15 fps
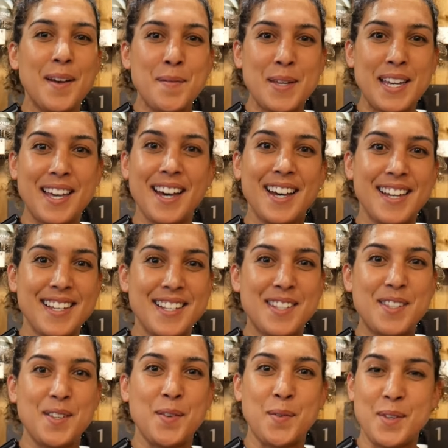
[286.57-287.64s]

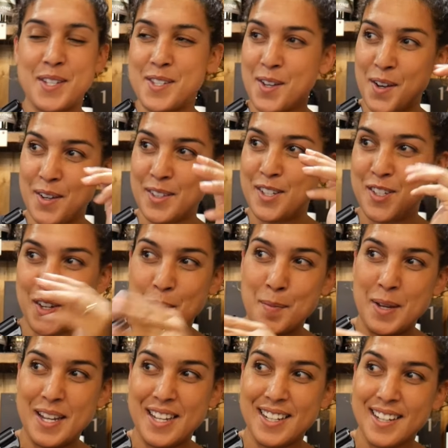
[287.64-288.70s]
because we saw the
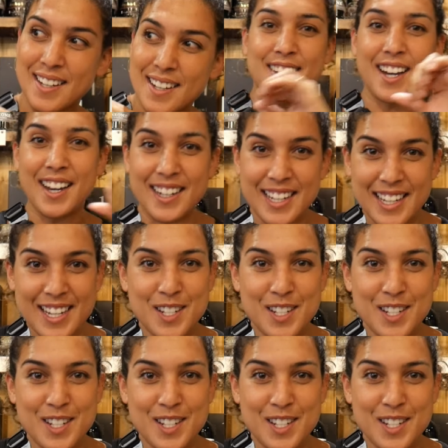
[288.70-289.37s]
gentleman cutting